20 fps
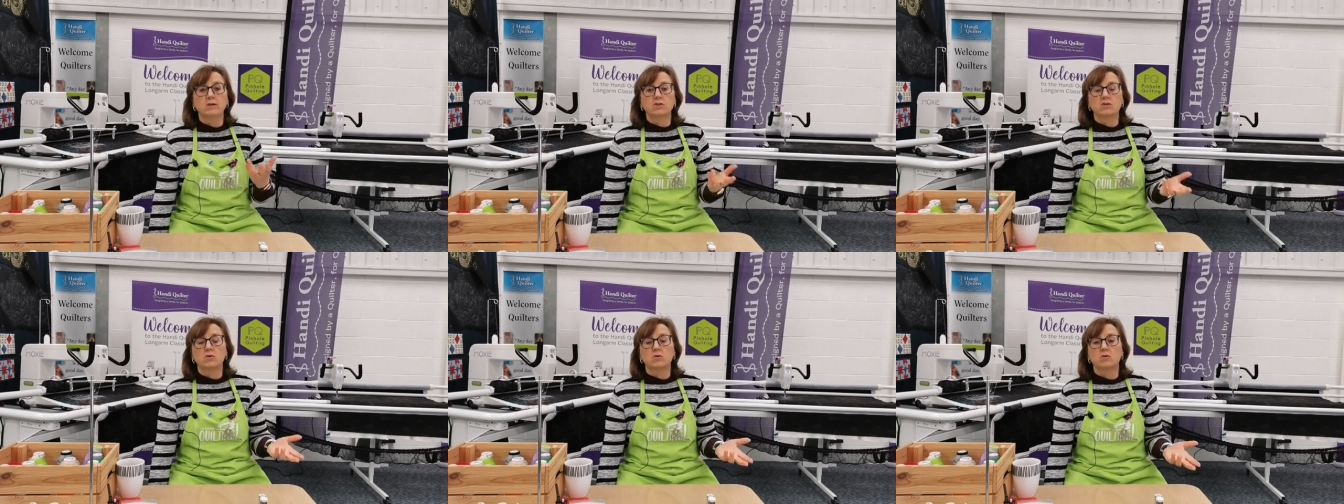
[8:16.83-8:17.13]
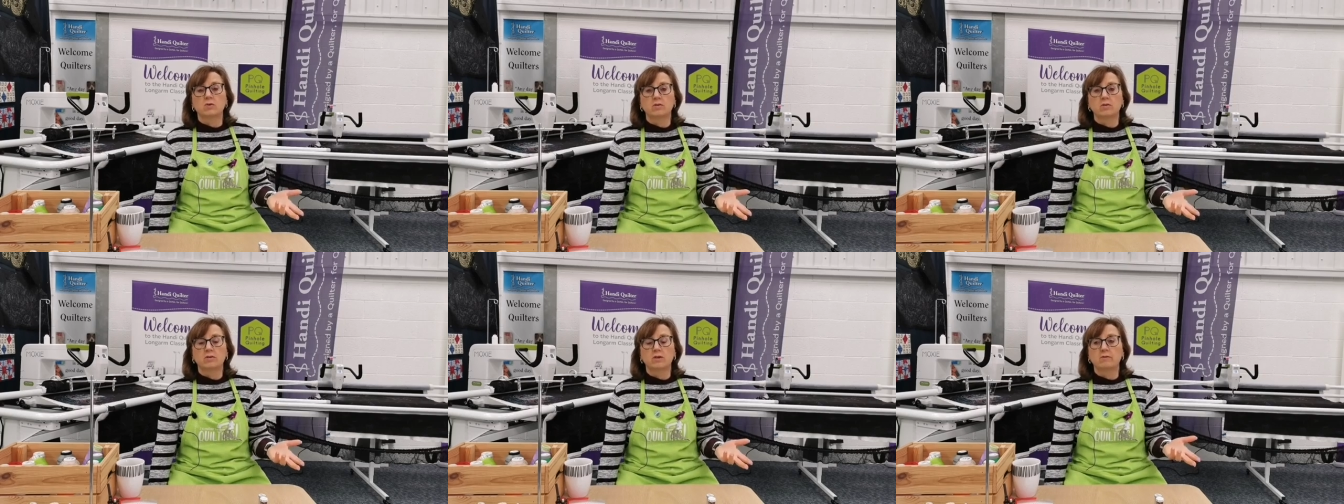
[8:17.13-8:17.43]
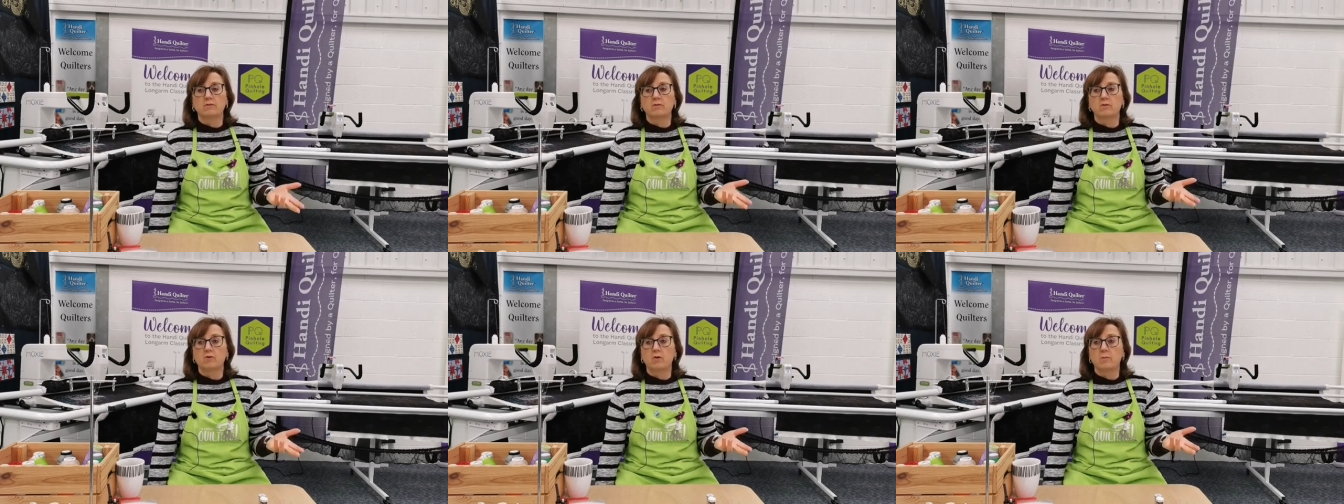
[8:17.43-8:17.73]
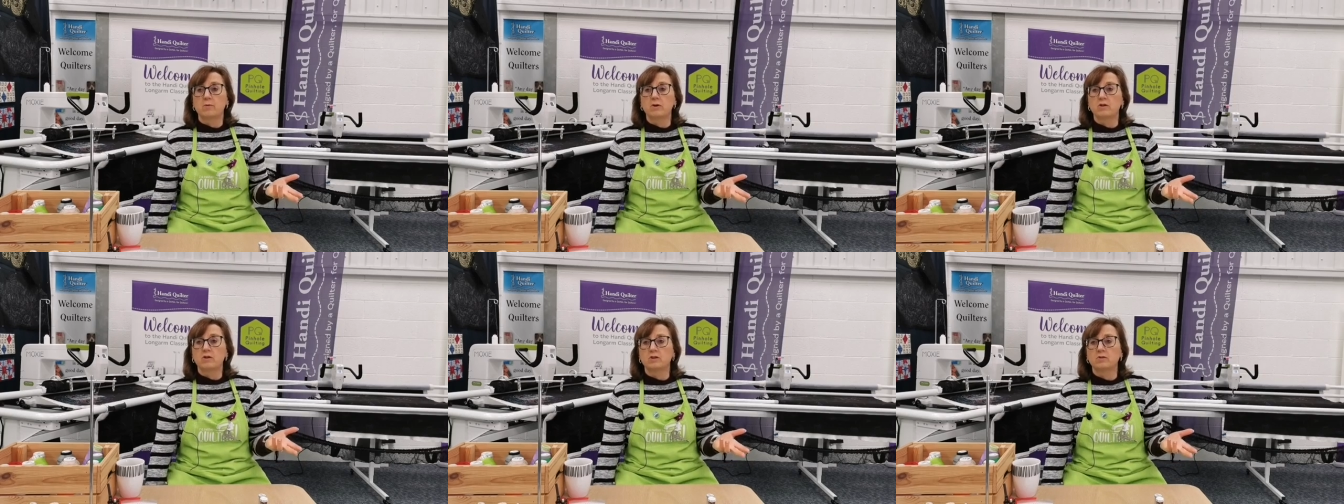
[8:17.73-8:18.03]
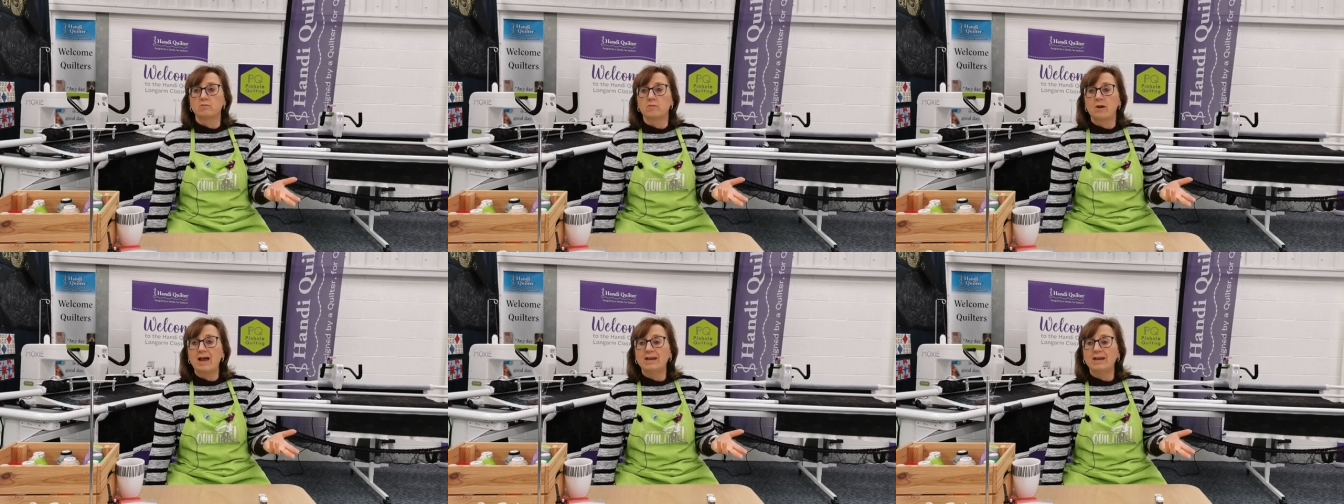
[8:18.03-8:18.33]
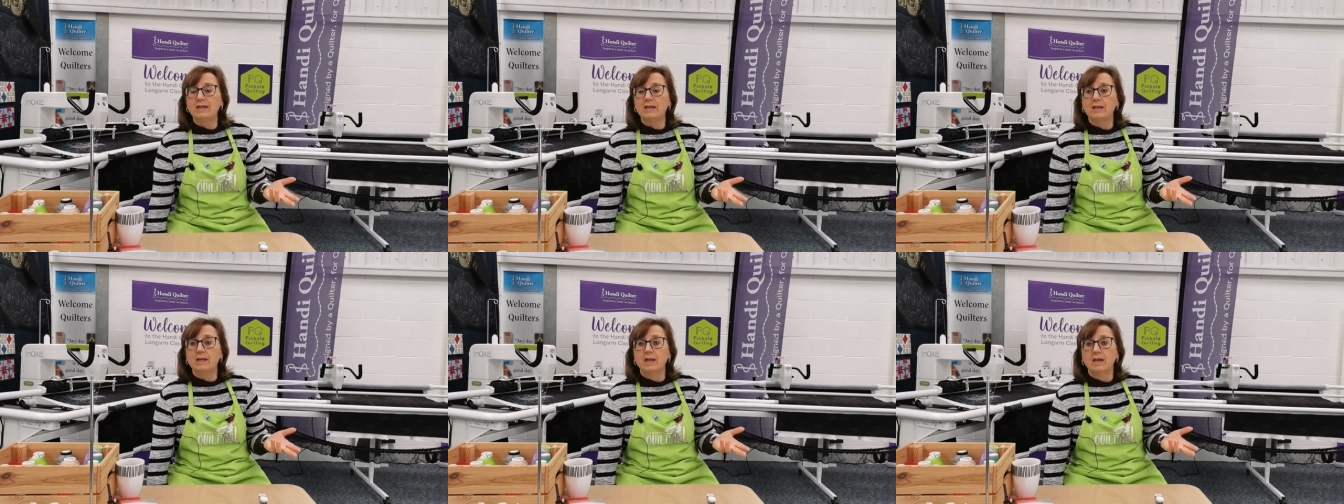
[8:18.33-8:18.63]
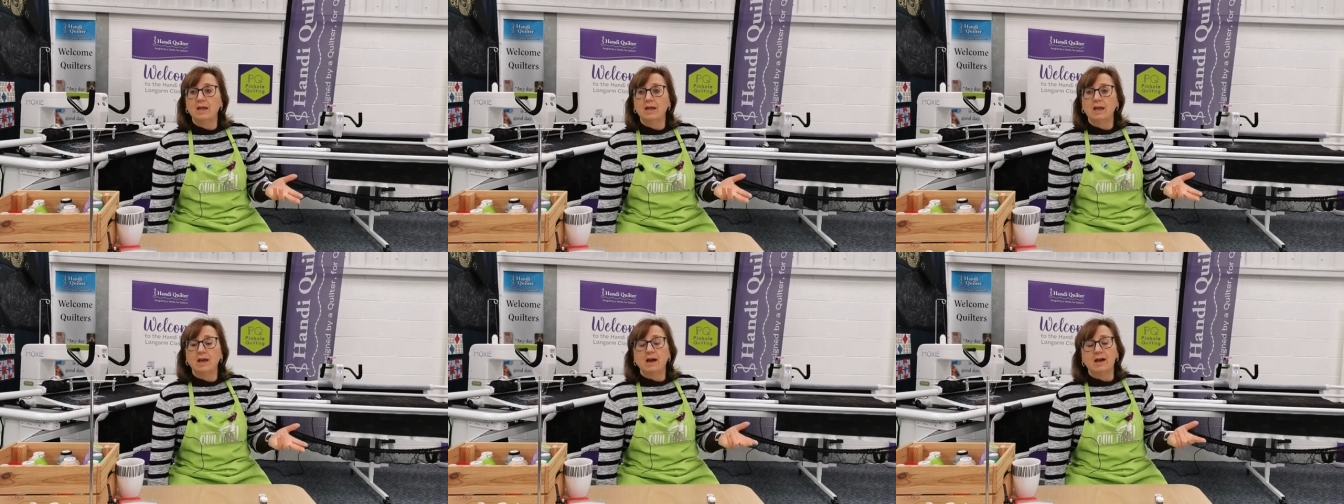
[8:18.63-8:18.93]
I saw a thing for Operation Rally.
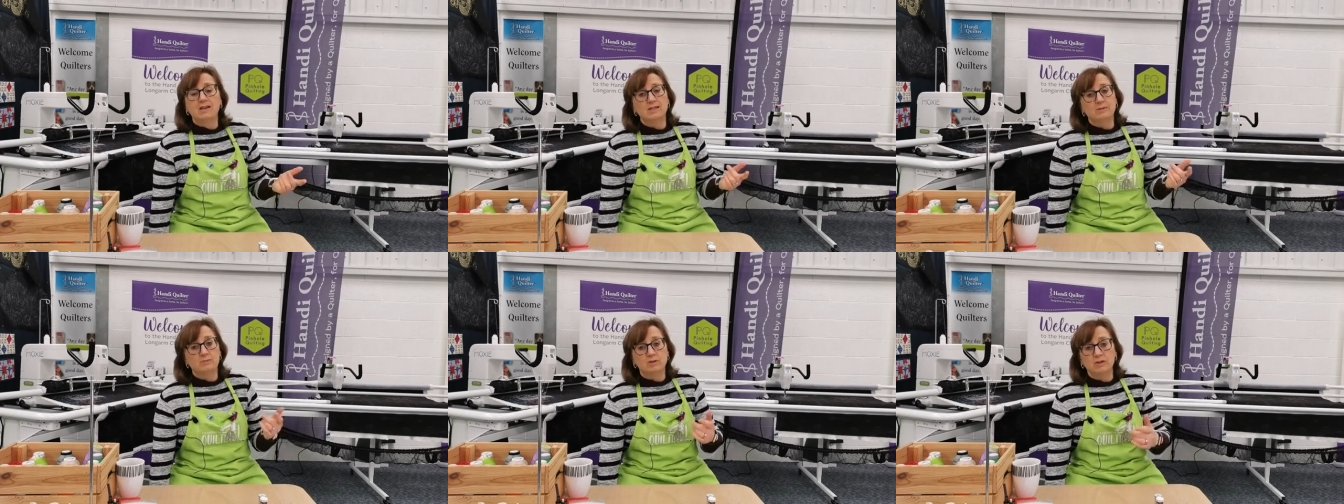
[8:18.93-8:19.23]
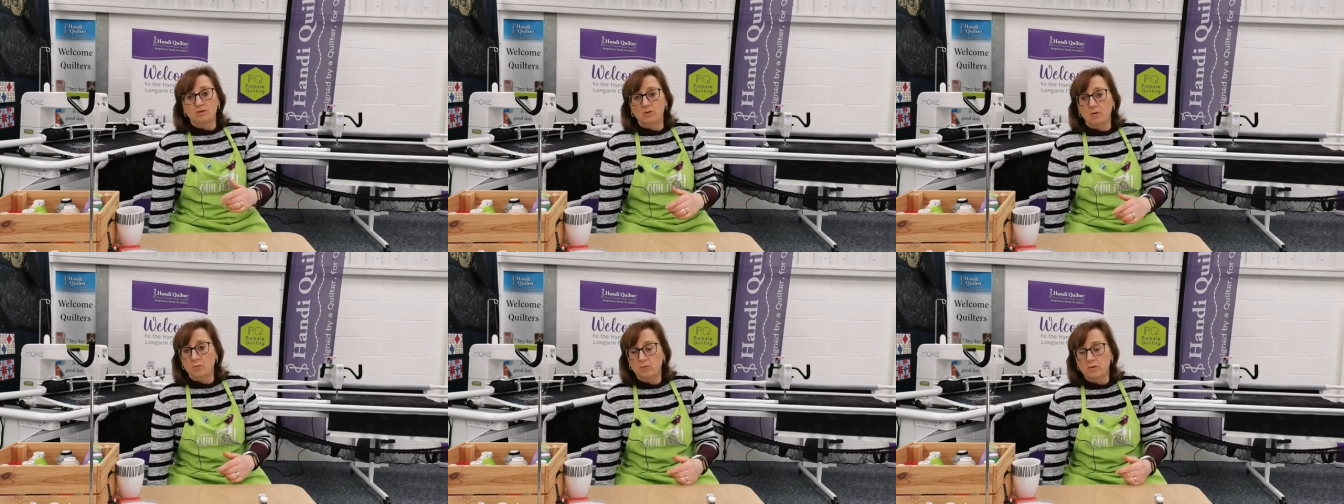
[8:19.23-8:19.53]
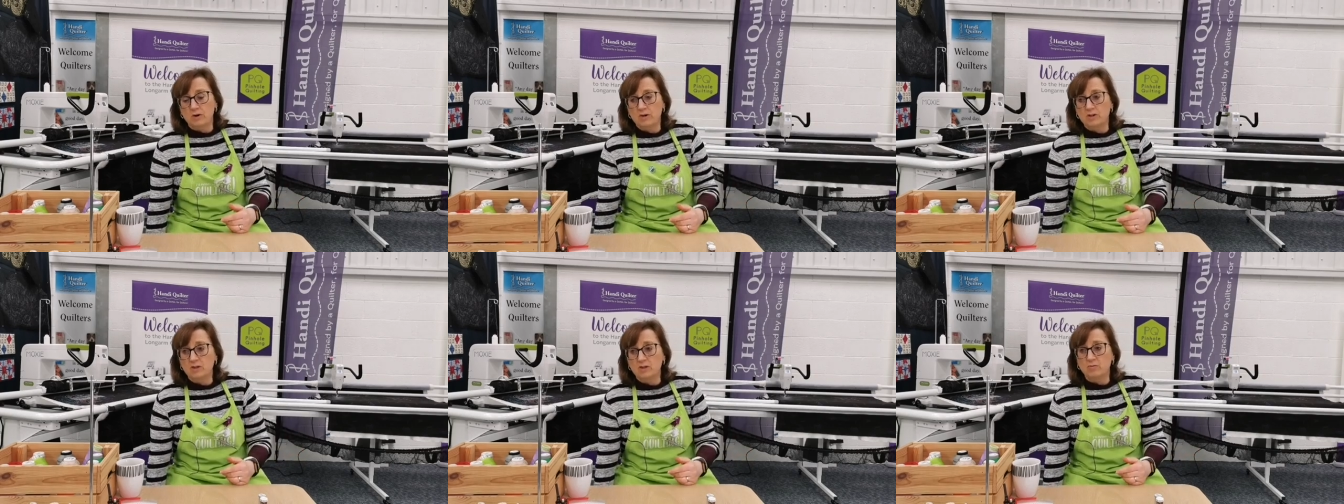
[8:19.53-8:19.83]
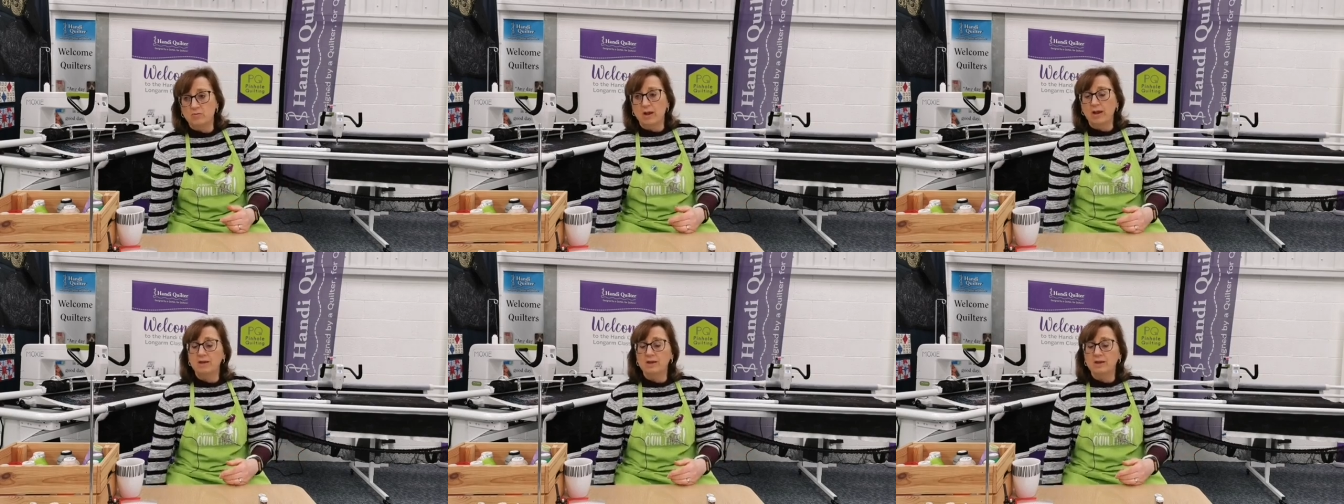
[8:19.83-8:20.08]
I ended up doing Operation